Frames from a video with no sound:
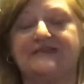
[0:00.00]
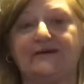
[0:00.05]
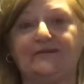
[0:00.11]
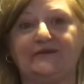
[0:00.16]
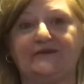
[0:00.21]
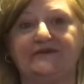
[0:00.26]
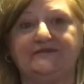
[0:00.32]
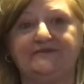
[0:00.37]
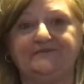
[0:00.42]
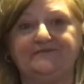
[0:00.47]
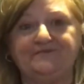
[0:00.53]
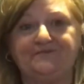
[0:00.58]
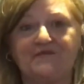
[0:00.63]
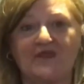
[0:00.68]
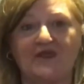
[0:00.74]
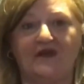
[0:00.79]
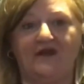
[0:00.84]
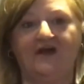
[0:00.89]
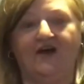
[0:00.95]
Dublin,
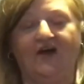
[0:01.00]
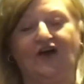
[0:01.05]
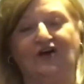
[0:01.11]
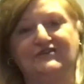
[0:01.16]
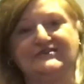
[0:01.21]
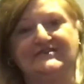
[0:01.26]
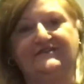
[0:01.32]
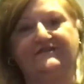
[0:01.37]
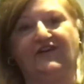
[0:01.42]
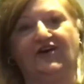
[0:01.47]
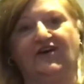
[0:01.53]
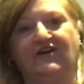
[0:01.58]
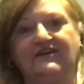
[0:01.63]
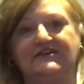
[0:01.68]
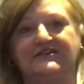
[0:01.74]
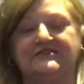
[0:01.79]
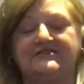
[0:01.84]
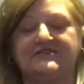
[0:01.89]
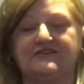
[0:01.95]
I was
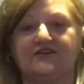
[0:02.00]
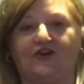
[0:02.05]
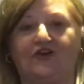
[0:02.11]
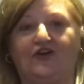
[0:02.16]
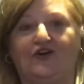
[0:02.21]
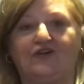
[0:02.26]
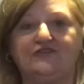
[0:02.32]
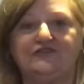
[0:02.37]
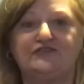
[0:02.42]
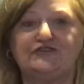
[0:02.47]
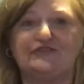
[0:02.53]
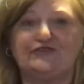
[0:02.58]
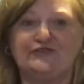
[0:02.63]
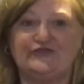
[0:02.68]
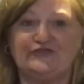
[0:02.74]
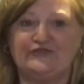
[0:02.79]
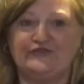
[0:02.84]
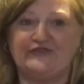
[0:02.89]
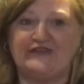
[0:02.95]
invited
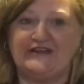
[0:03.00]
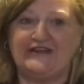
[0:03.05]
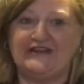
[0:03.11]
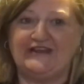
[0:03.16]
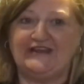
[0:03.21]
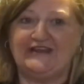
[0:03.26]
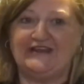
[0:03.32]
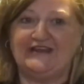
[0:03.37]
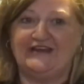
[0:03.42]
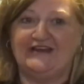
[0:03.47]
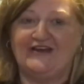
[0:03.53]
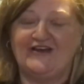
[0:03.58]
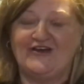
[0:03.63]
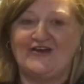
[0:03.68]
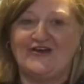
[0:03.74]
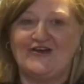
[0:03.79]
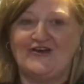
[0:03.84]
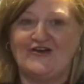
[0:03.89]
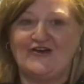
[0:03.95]
onto the
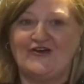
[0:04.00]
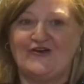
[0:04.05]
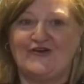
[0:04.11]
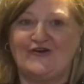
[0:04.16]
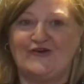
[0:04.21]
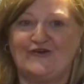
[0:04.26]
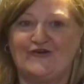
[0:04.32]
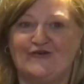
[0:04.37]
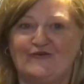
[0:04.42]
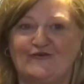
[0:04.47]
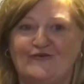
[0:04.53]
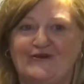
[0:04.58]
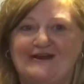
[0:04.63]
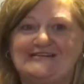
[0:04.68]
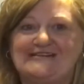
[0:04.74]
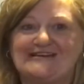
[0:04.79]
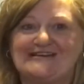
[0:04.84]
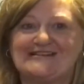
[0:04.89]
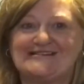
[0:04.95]

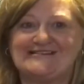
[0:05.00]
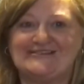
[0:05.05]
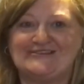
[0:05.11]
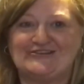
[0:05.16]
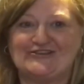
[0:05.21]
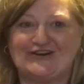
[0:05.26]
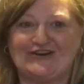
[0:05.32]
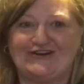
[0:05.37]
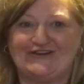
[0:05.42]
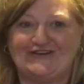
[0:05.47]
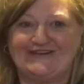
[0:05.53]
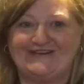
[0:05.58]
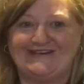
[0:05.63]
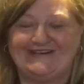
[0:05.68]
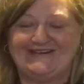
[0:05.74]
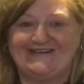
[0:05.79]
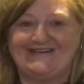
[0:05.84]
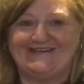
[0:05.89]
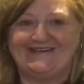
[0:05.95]
Ray D'Arcy show,
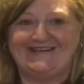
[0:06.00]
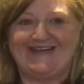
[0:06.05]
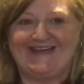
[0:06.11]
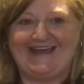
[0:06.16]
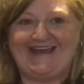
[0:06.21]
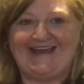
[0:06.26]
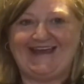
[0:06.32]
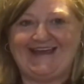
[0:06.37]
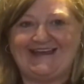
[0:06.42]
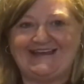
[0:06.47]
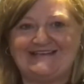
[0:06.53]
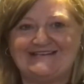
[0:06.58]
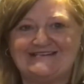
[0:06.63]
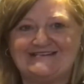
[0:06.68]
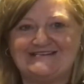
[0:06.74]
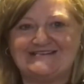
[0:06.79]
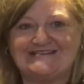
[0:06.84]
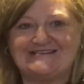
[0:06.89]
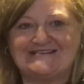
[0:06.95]

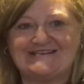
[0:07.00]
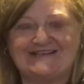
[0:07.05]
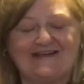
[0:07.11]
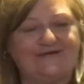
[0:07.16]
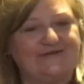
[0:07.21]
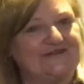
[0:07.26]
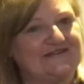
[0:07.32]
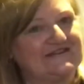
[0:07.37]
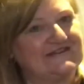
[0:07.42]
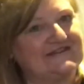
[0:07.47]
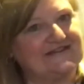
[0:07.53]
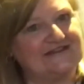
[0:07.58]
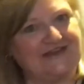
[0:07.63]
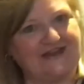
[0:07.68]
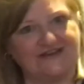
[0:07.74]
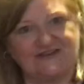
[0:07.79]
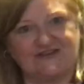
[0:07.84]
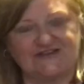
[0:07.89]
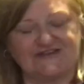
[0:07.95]
and it was
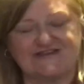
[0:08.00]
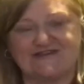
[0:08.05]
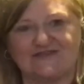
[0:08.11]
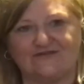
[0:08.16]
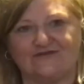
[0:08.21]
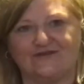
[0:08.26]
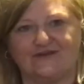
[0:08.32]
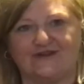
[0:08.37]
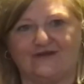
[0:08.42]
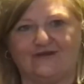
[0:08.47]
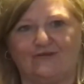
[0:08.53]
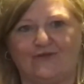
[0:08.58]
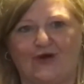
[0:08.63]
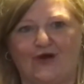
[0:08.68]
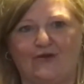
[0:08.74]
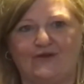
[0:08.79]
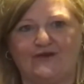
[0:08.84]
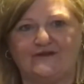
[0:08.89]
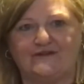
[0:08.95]
such a surreal
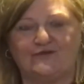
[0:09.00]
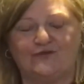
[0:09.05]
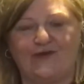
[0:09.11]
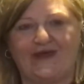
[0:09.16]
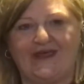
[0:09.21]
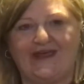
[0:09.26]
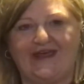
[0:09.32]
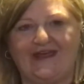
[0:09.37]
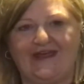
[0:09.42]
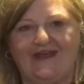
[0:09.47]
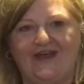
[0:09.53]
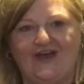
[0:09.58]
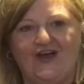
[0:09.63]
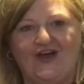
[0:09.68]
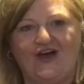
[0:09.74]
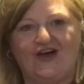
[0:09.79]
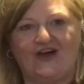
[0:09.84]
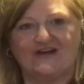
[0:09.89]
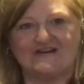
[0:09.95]
moment where
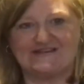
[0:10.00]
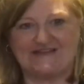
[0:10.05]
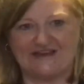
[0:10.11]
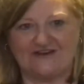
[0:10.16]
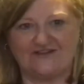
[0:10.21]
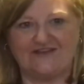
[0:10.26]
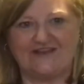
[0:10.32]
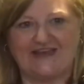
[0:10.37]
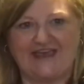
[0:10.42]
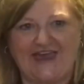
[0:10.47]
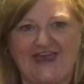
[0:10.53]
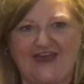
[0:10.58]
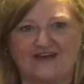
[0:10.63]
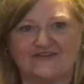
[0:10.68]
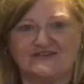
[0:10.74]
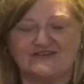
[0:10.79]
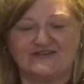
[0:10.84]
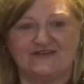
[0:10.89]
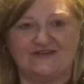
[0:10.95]
I sat on the
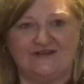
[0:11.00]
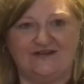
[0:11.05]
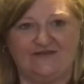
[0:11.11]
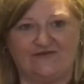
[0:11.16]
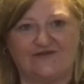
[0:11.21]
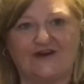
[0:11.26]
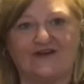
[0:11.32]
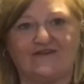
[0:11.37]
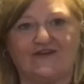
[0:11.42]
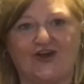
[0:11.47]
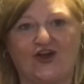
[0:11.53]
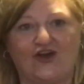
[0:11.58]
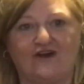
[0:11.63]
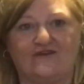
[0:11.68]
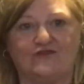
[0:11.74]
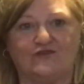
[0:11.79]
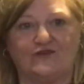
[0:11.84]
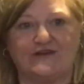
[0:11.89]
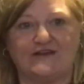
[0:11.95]
couch in front of a
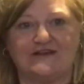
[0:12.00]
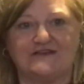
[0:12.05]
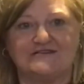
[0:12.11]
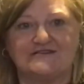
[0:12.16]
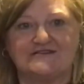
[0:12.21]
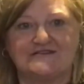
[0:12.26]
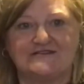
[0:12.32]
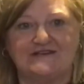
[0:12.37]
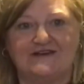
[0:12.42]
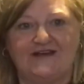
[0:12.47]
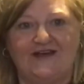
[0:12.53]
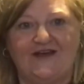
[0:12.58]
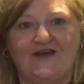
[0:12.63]
live audience